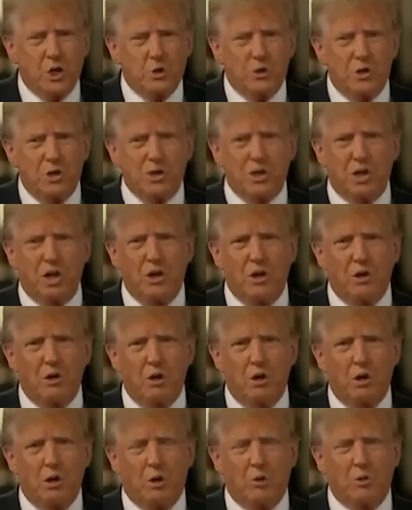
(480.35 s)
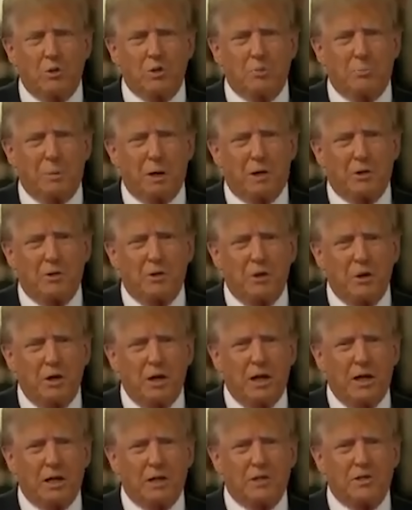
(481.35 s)
countries. They no longer respect the
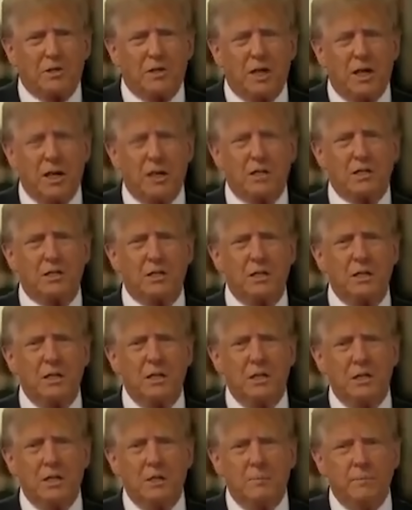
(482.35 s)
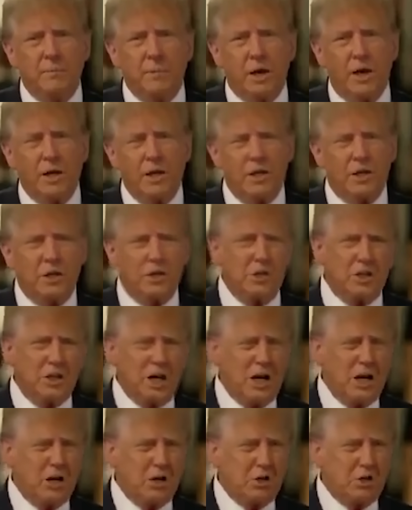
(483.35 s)
United States. I think the
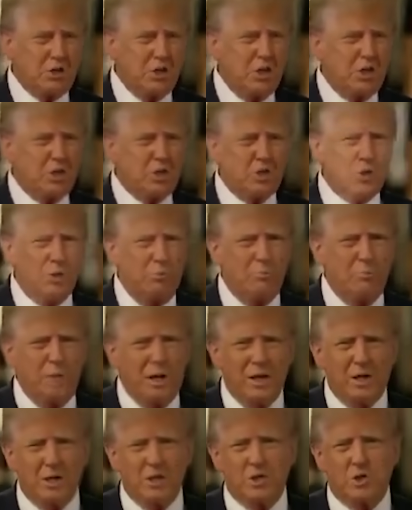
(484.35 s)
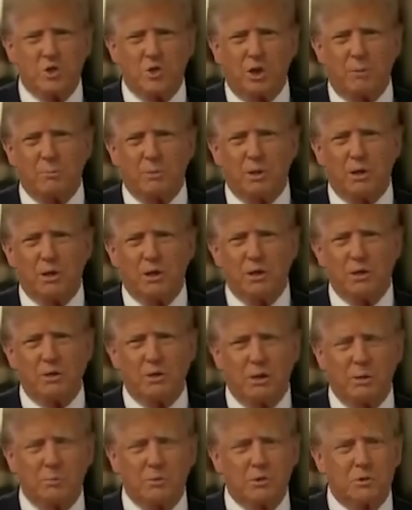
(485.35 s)
dollar is in tremendous trouble in
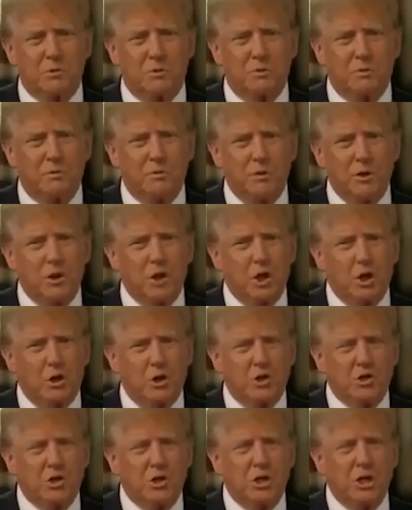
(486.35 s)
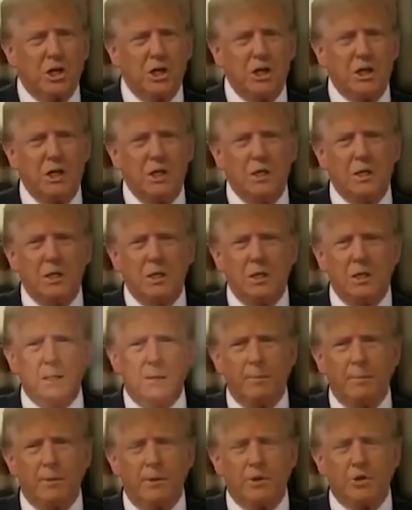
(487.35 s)
terms of currency.
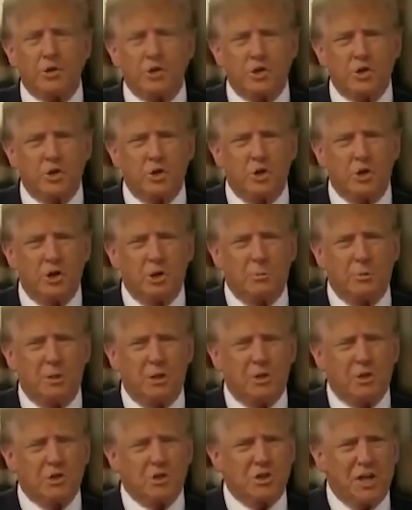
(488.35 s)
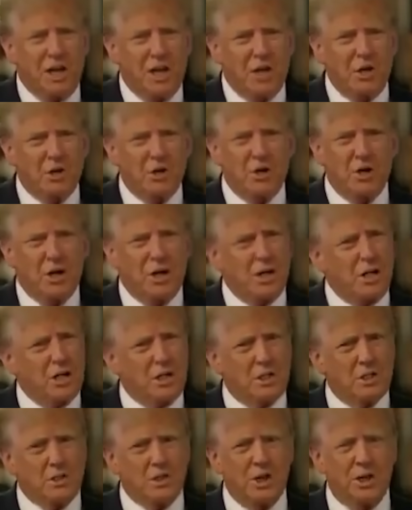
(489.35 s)
This is going to be the standard, and
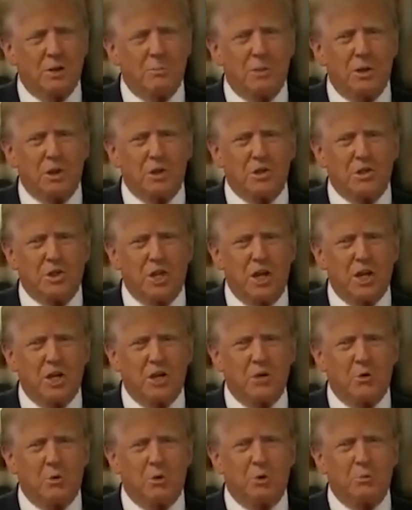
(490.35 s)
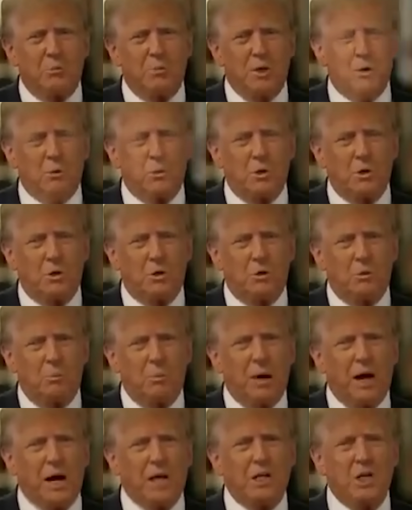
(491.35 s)
it's going to be the standard with me.
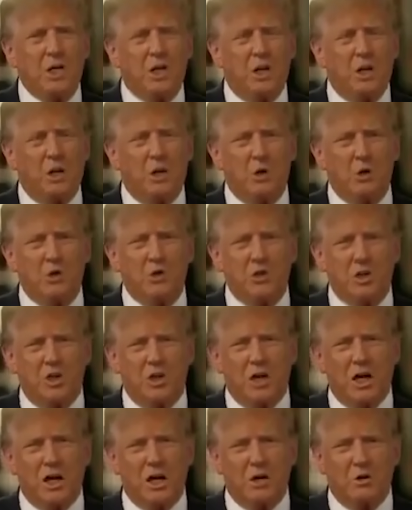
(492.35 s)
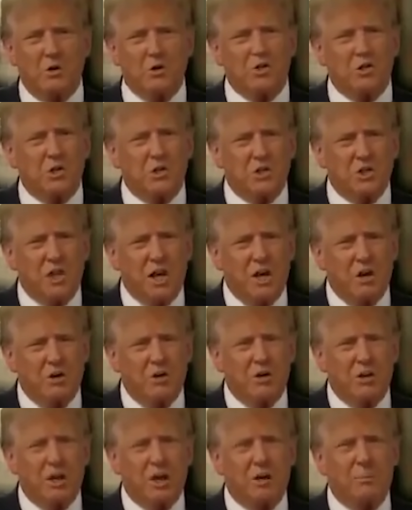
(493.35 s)
With Biden, you're going to lose. The dollar is the
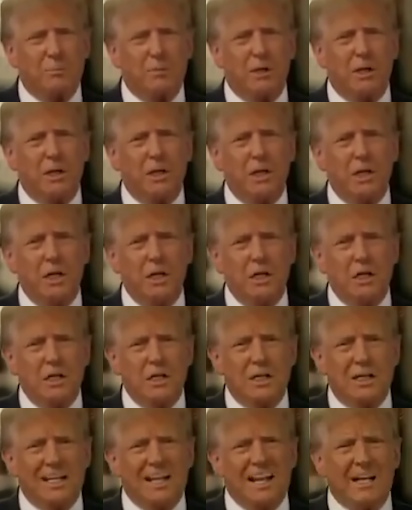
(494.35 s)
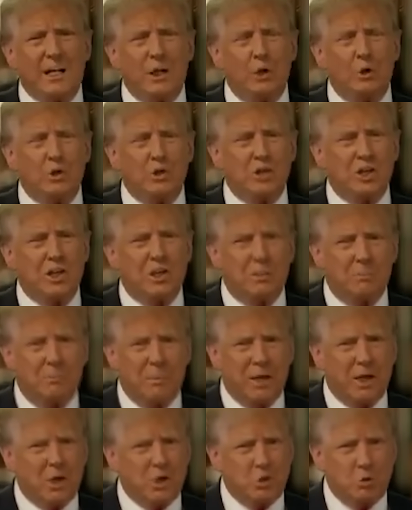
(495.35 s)
standard. That'll be like losing the
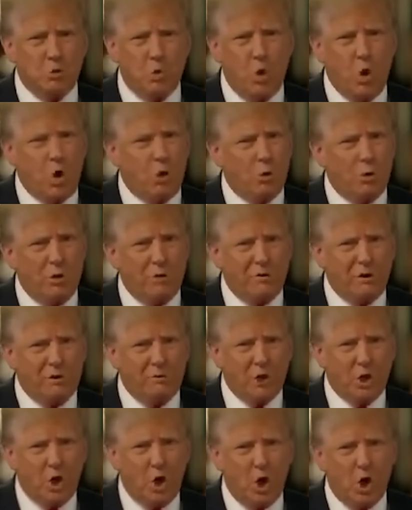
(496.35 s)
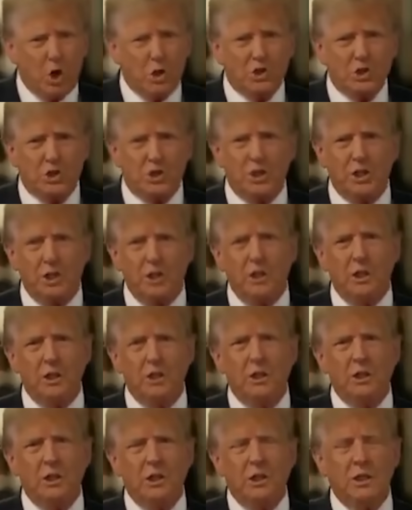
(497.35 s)
biggest war we've ever lost
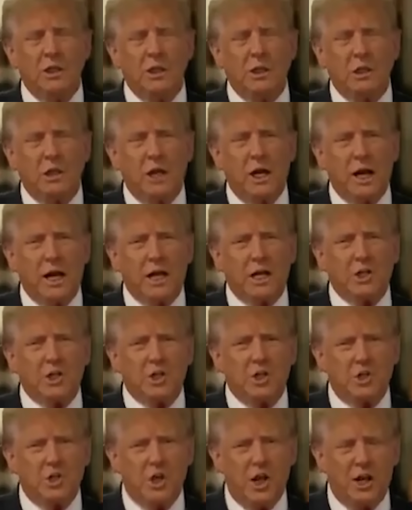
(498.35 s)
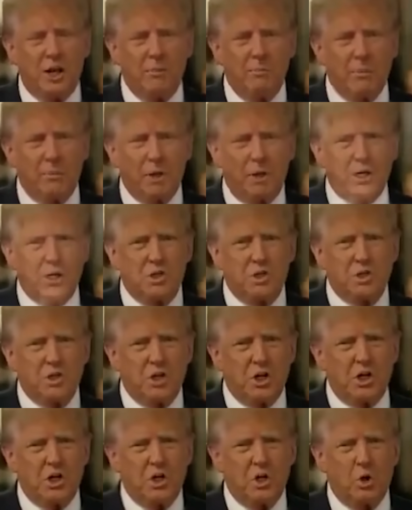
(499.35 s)
and it's a shame, but it's
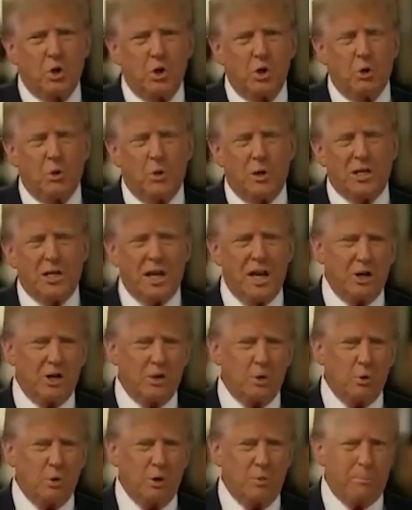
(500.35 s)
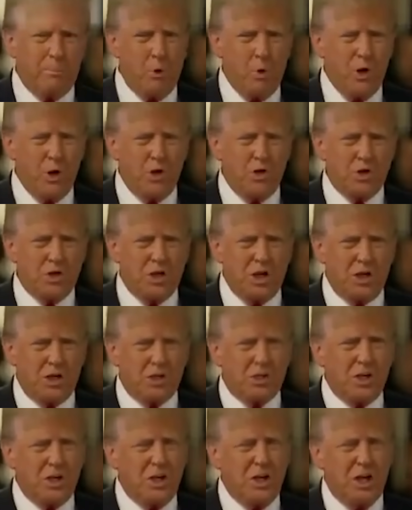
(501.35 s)
uh, all the way down to
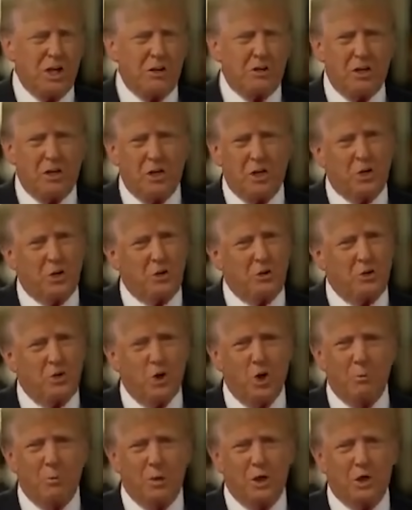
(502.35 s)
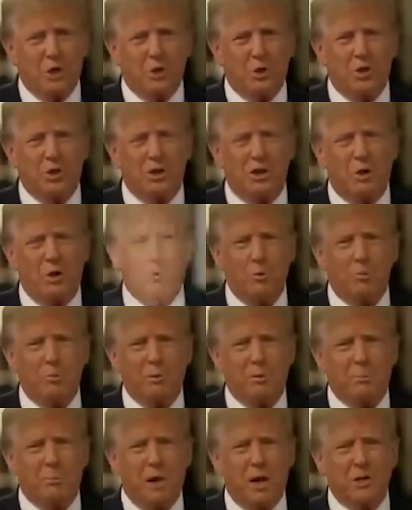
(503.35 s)
1.6, and I'll tell you, nobody thought that would
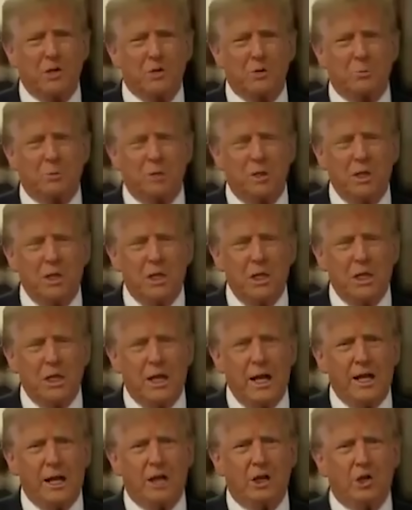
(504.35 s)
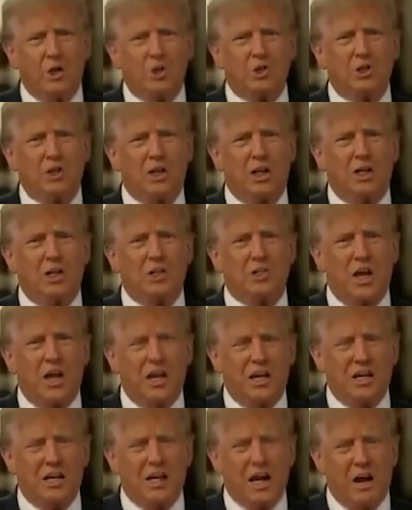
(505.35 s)
be possible, and it looks like it's
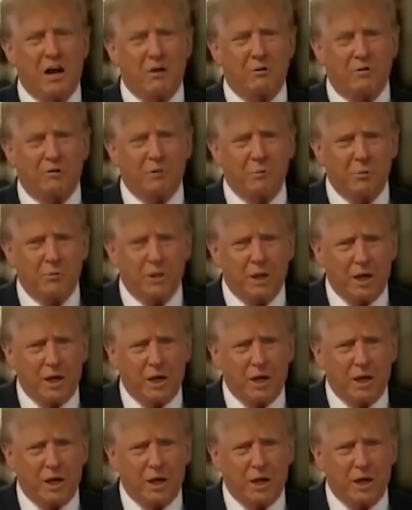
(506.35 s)
heading down from